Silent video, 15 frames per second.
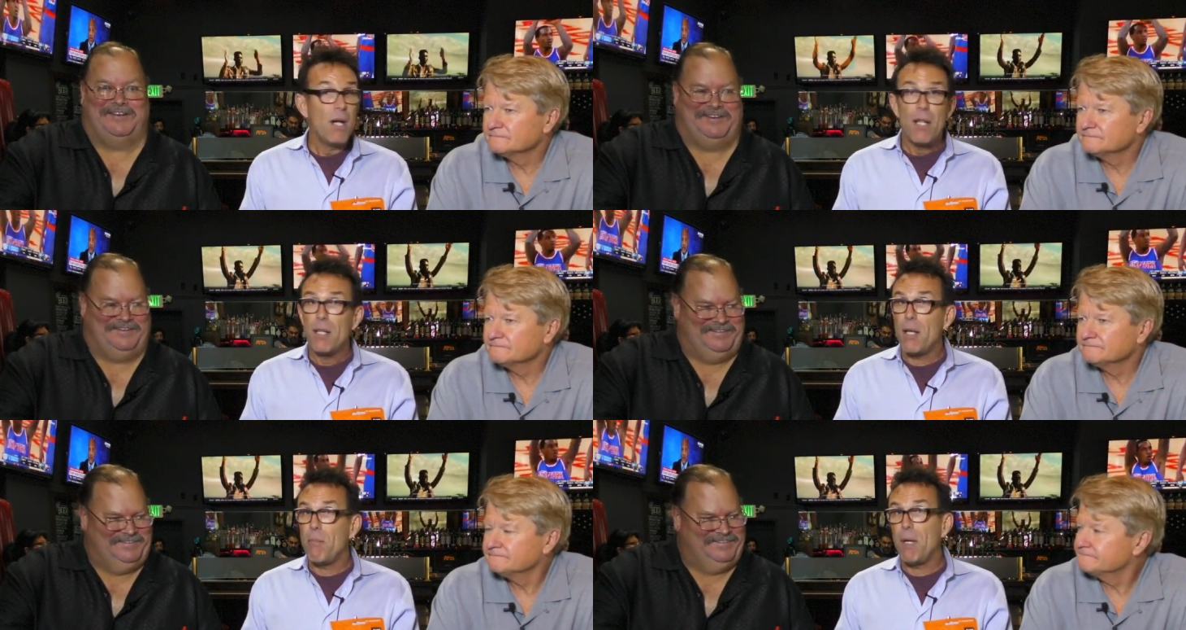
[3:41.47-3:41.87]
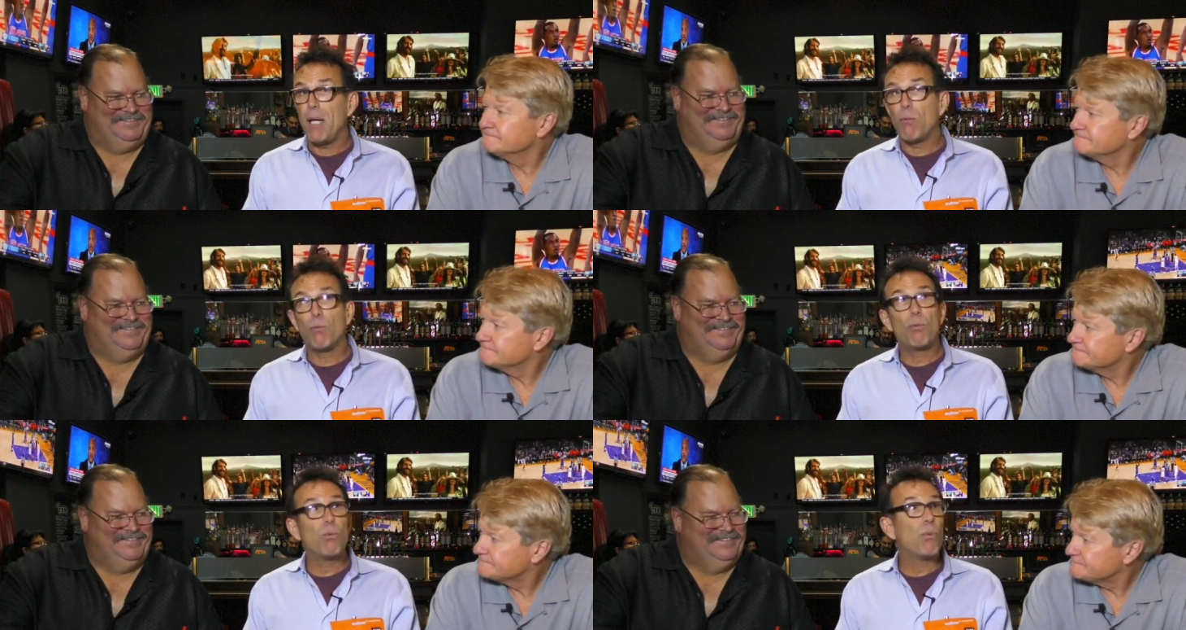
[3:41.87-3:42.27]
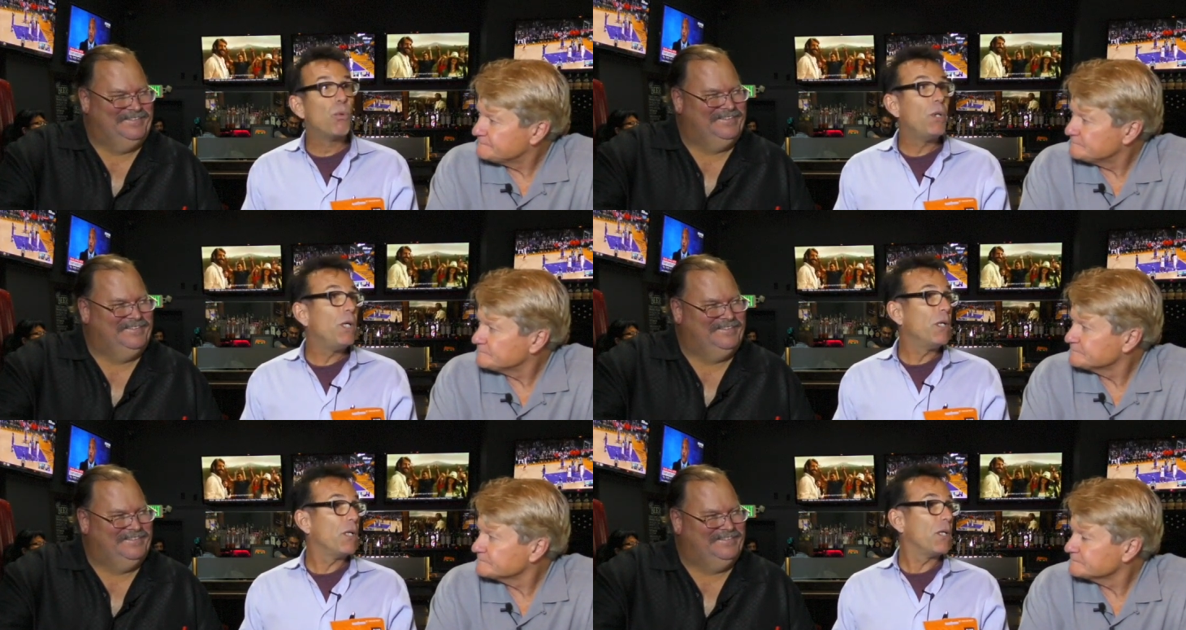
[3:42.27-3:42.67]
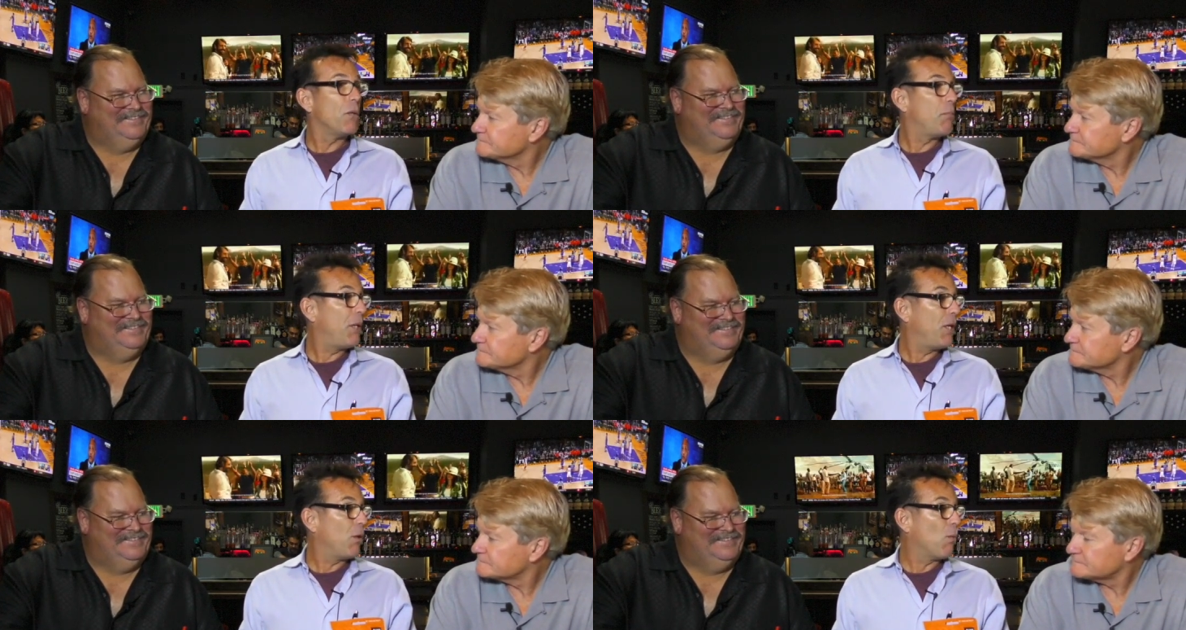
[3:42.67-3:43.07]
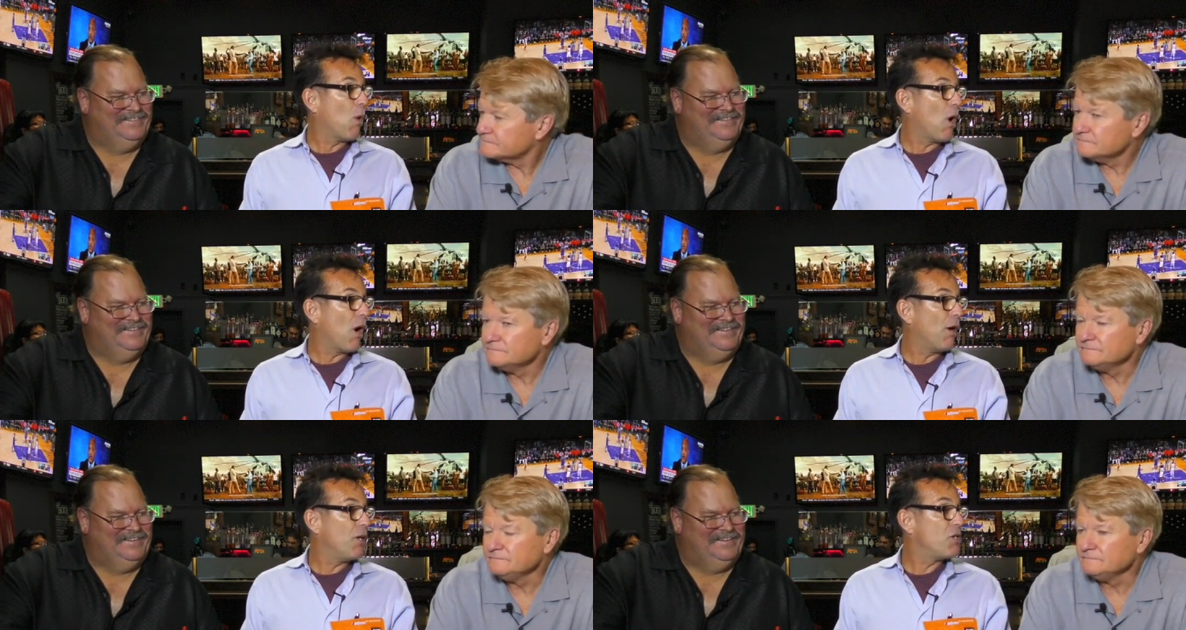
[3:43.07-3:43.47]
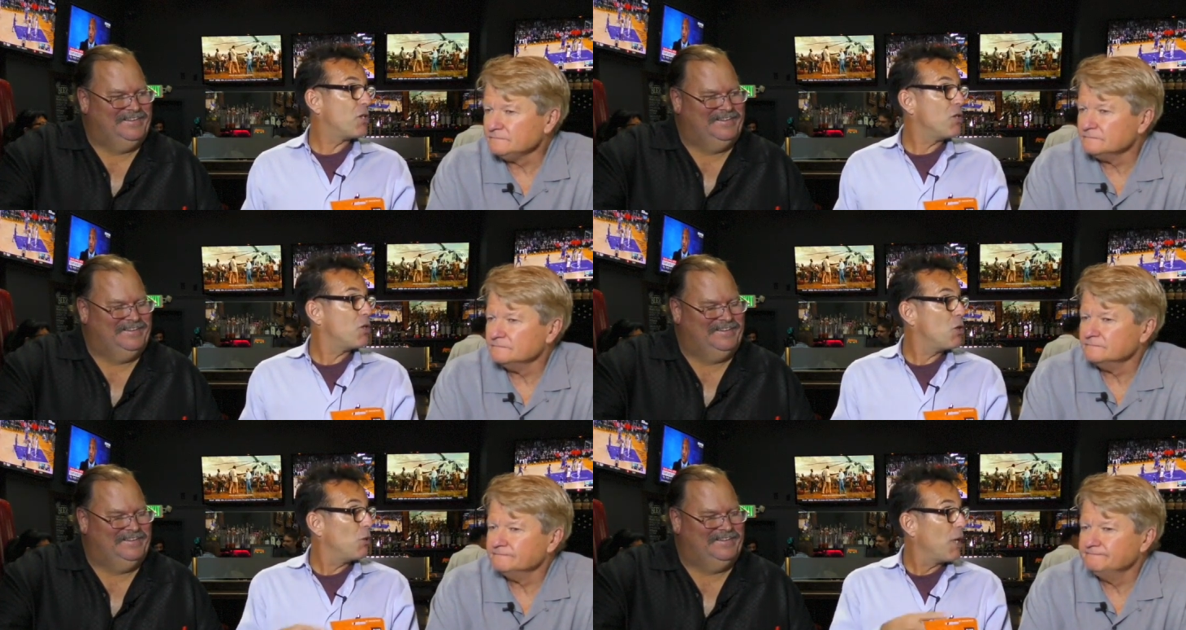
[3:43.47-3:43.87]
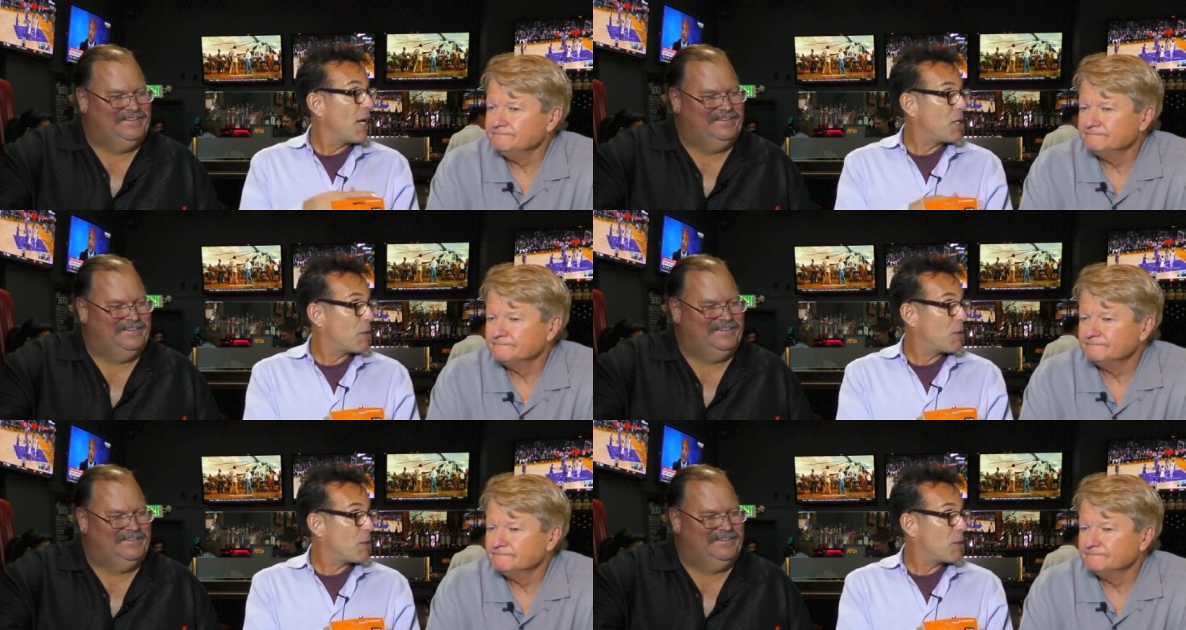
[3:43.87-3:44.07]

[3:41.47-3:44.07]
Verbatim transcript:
Speaker 1: They make really good Pinot Noir, and since you like